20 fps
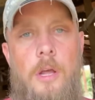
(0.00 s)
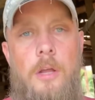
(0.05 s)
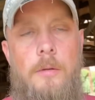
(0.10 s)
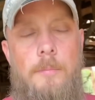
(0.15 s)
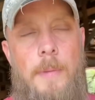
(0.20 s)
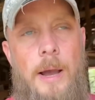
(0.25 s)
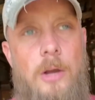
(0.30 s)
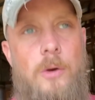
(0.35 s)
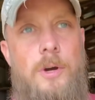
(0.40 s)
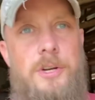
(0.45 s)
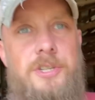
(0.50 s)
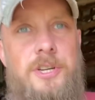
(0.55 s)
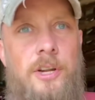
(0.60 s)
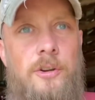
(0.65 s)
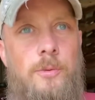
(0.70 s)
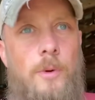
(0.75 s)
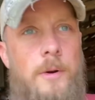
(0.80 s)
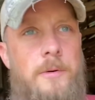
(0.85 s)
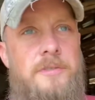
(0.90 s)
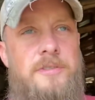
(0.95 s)
My question is,
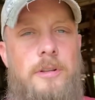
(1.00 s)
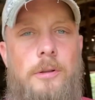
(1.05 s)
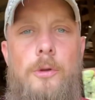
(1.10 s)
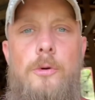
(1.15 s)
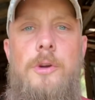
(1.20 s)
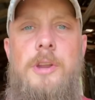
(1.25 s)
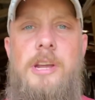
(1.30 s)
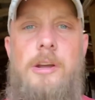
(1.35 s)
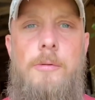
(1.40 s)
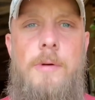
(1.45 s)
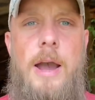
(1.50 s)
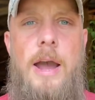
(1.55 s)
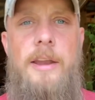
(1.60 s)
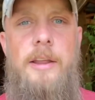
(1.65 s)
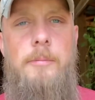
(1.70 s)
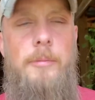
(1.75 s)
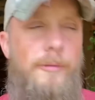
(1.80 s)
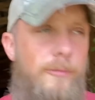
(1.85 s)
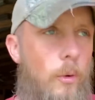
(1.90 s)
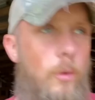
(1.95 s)
where was the looting and rioting
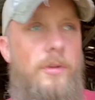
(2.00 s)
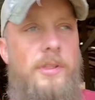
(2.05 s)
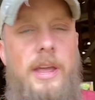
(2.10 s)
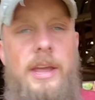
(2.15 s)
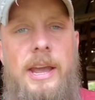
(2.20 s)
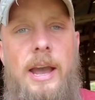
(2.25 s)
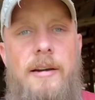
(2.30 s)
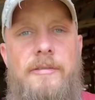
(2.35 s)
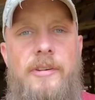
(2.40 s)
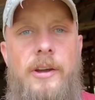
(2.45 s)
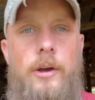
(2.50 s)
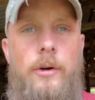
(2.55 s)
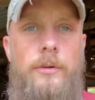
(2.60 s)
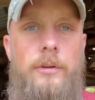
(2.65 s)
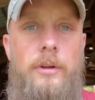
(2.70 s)
before they got found?